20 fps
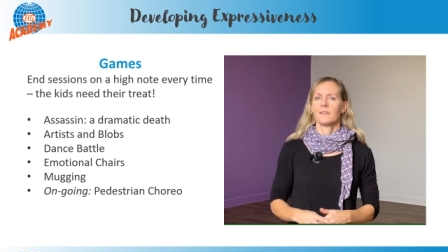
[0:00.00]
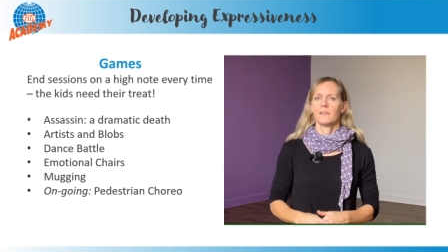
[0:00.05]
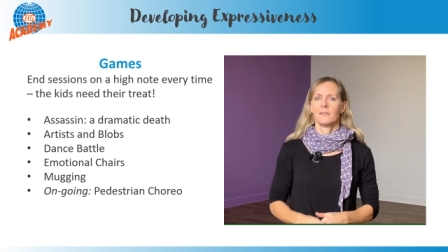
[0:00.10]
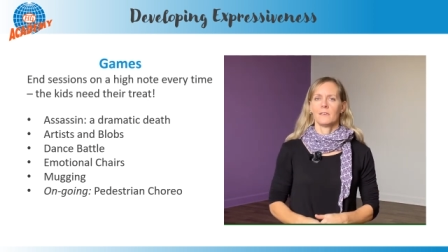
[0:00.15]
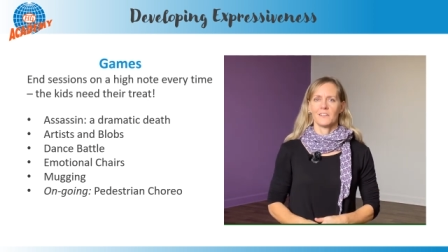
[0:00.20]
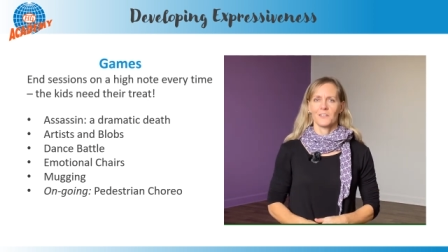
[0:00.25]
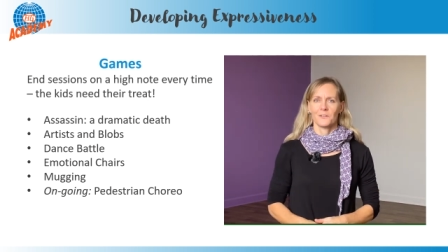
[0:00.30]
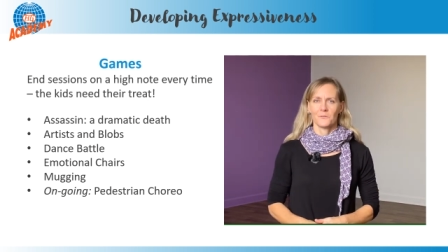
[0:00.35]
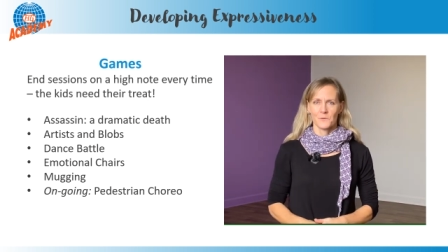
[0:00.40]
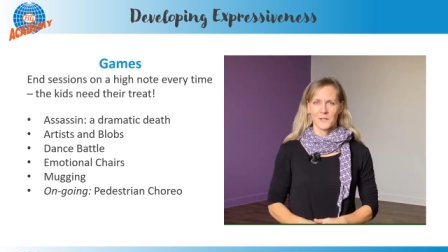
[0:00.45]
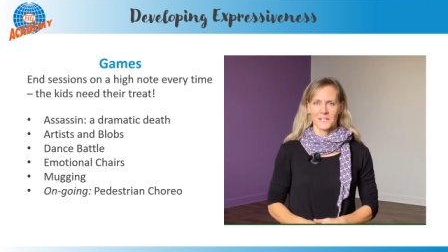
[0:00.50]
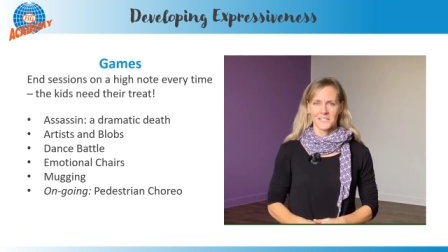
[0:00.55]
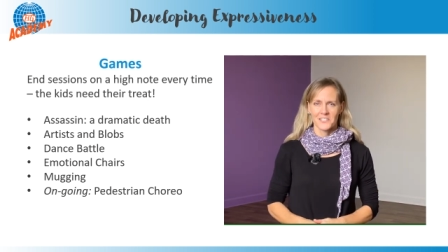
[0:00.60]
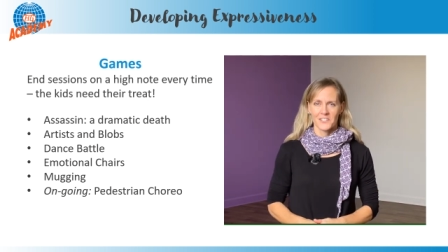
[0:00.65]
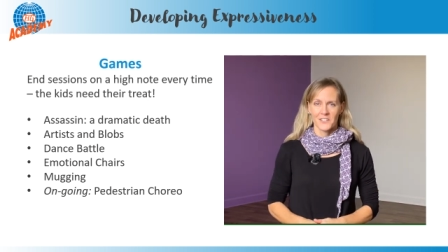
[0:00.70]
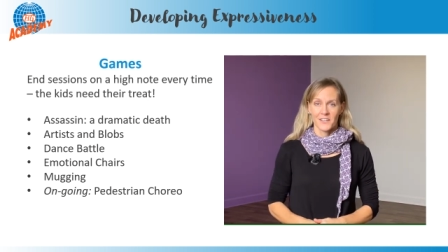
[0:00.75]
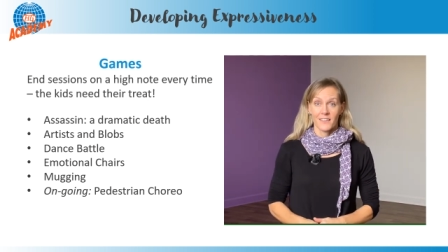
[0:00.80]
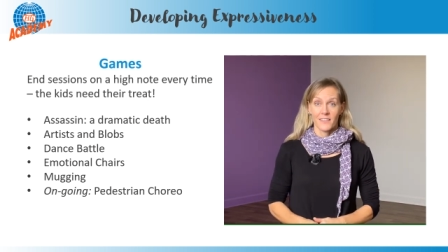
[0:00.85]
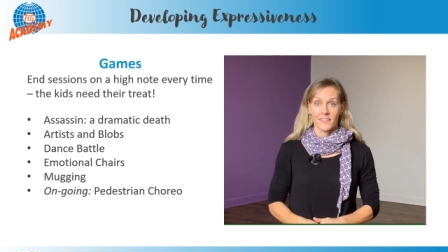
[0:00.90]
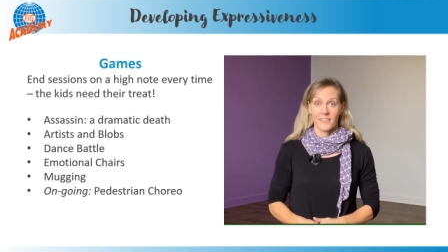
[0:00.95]
in which
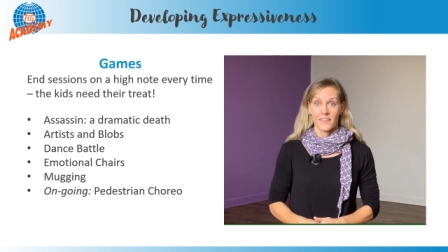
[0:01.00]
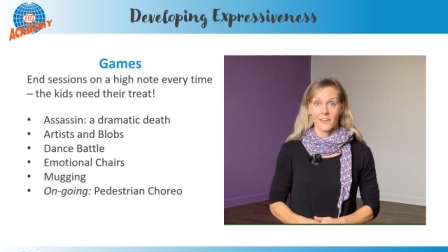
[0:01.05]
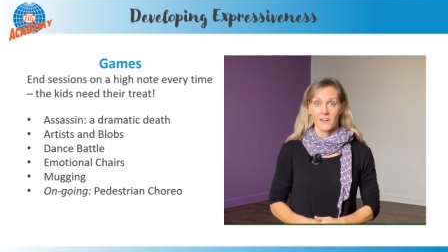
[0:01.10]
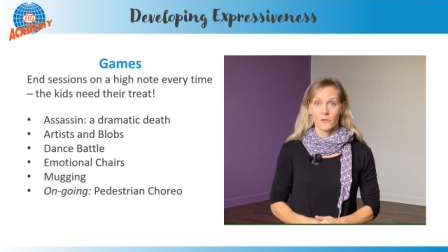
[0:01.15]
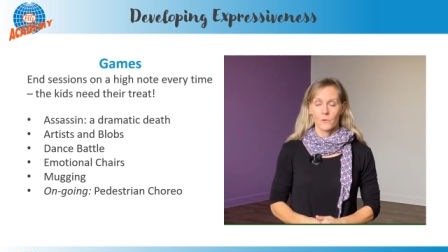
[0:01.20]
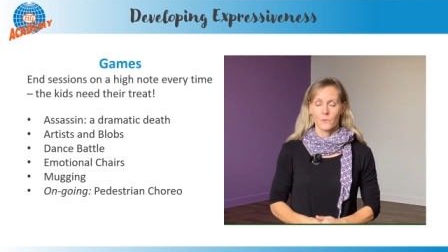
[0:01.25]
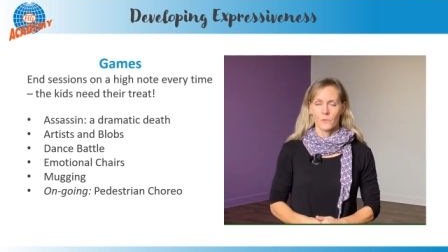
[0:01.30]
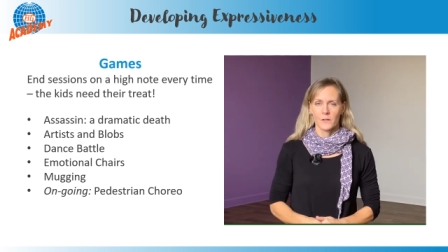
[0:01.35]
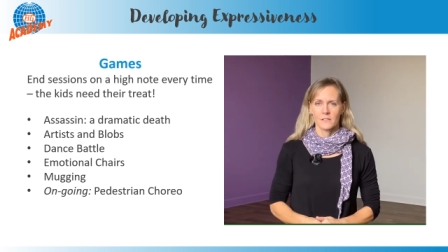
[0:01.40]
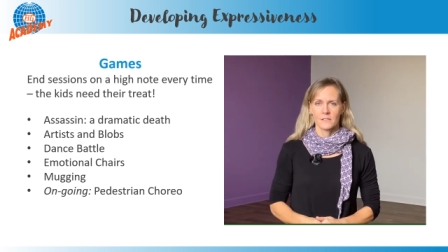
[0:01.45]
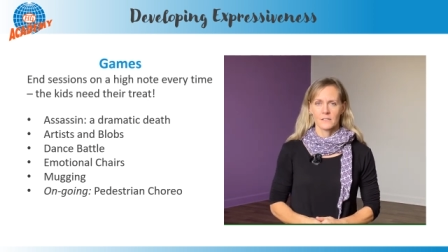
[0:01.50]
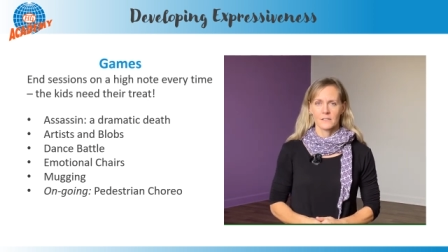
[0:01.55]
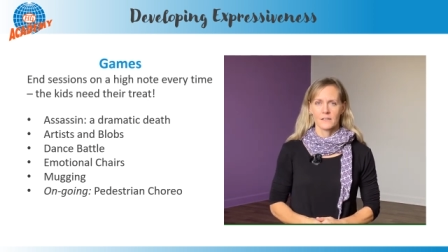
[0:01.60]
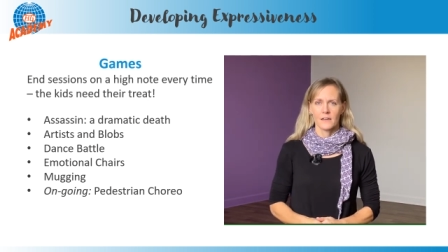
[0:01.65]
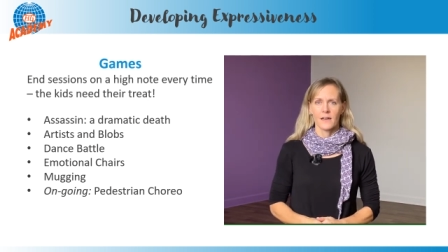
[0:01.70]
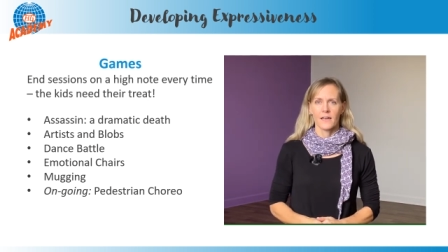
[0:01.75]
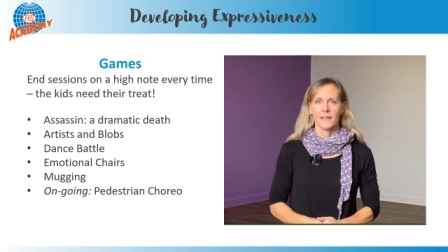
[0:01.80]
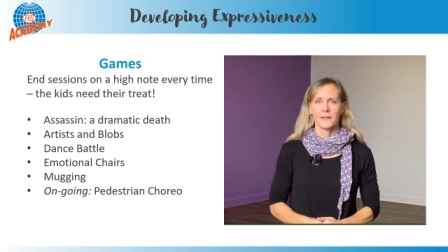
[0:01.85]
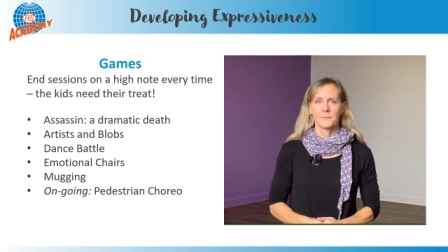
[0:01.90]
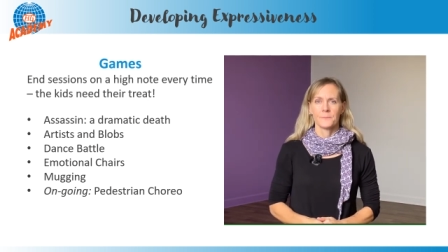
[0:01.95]
they are going to
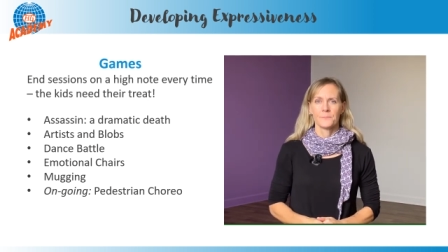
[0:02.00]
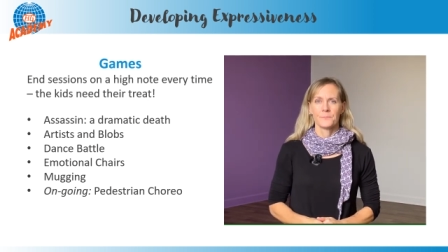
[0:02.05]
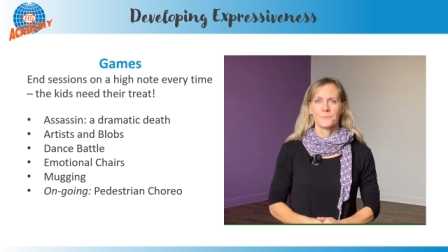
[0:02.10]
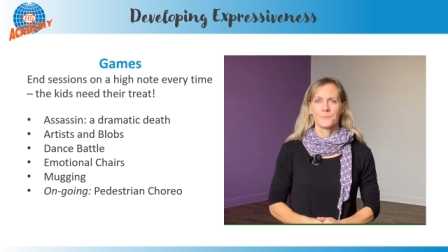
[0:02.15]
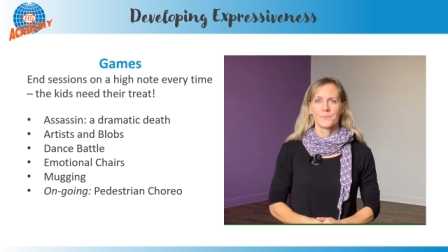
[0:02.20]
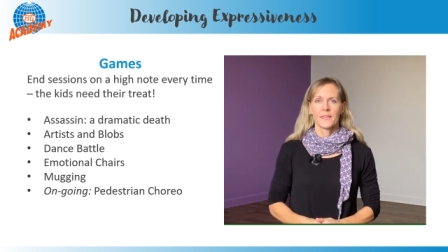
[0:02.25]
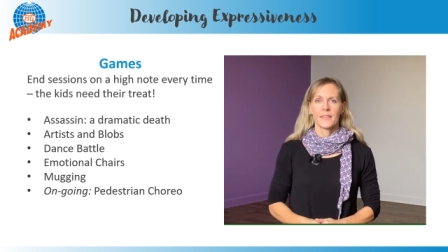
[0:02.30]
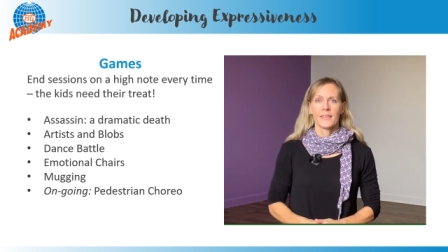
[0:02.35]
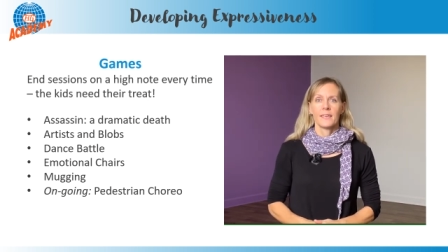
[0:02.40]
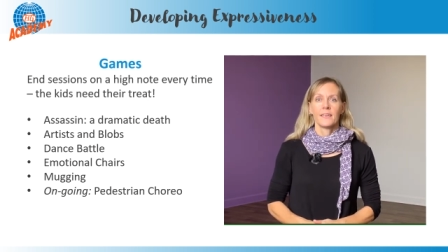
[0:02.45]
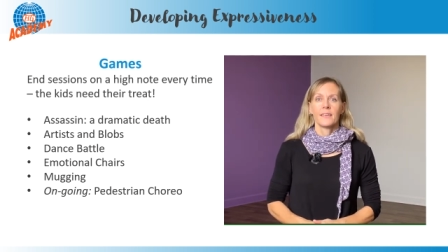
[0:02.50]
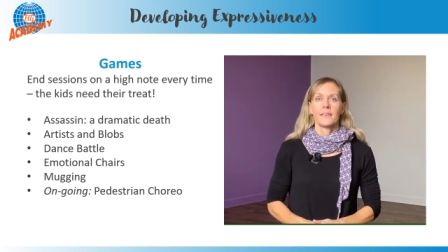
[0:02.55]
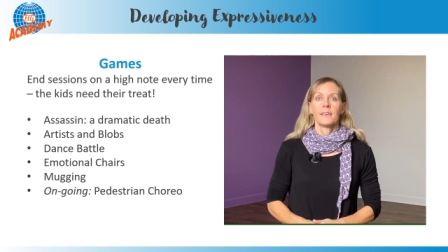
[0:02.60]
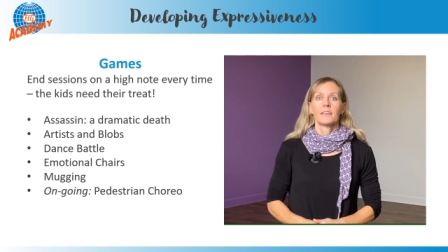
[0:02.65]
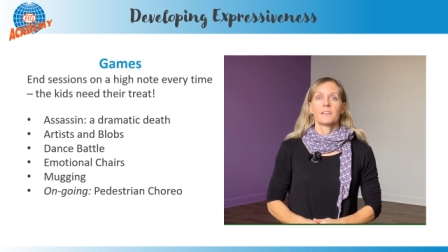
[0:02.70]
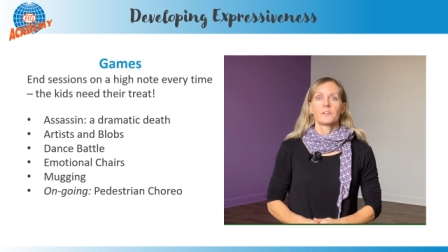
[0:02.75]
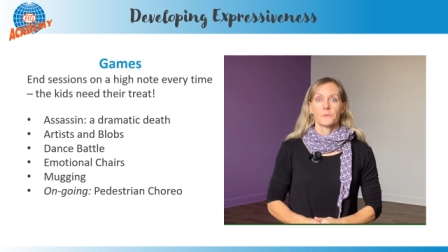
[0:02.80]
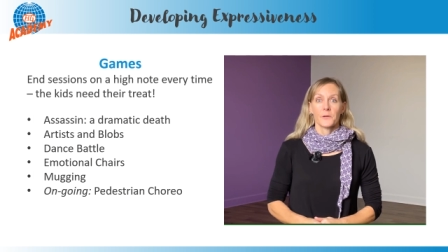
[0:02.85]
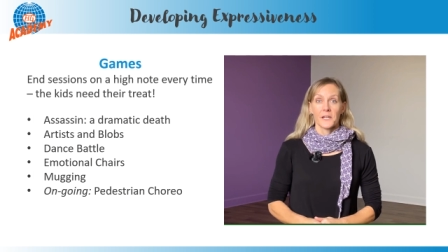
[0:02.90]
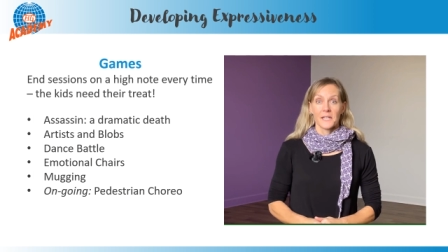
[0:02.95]
die.
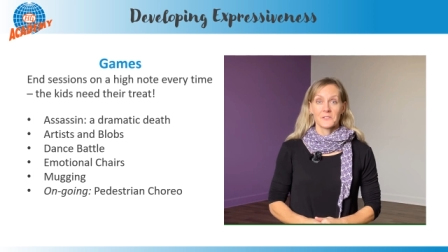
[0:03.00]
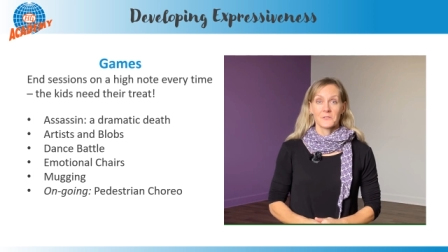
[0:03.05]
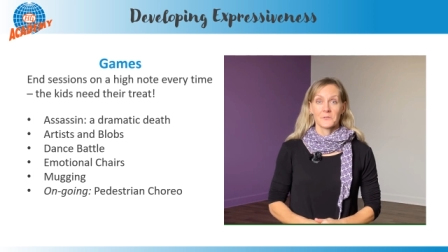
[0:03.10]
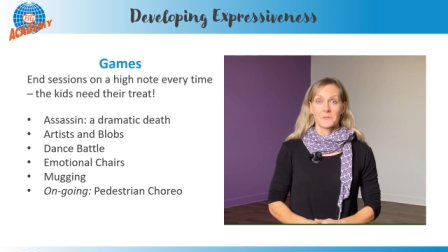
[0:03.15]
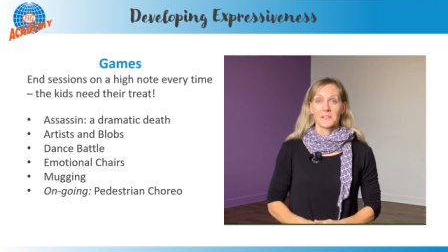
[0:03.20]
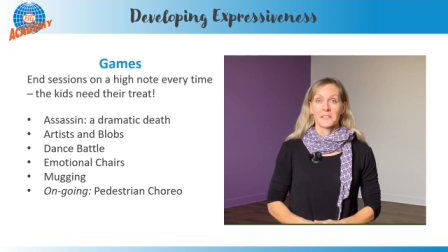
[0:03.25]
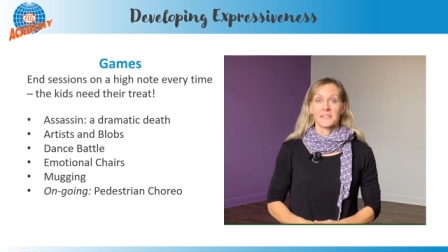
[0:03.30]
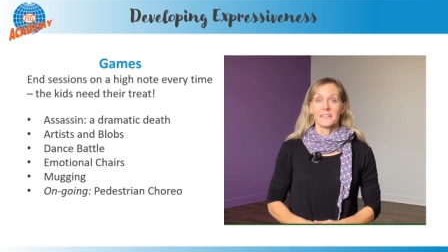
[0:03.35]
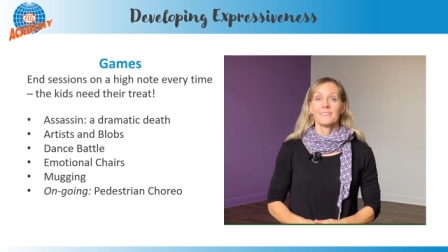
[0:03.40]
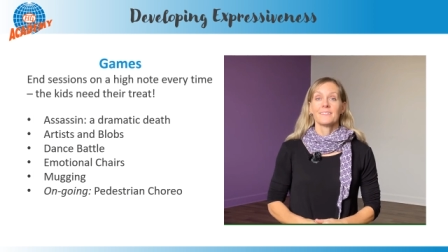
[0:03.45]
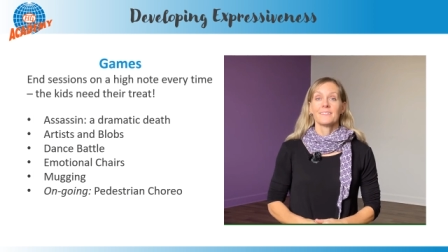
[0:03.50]
Gradually,